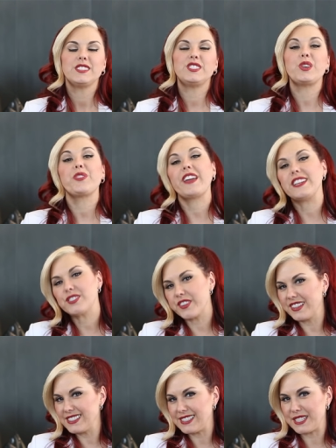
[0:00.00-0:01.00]
So
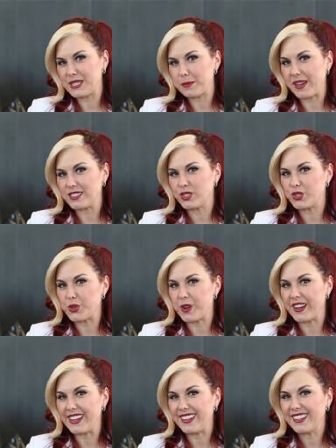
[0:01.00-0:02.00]
thanks for listening to my
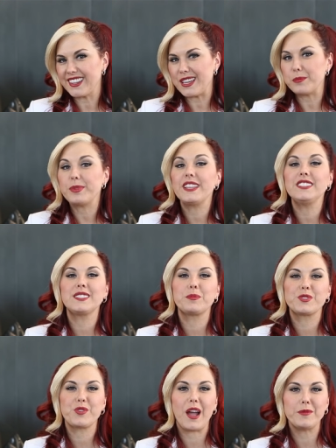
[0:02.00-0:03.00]
story, and please
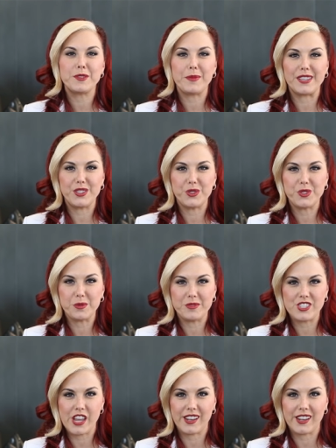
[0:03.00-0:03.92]
subscribe to my YouTube